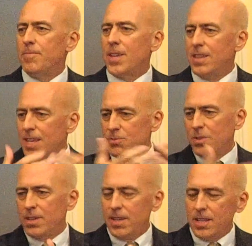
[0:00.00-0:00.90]
and that's
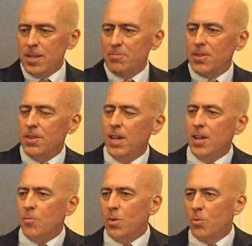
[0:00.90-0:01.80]
why they end up there.
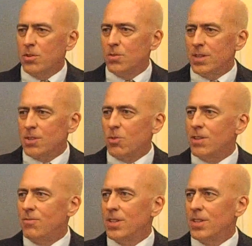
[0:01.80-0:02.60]
What we're doing at Creative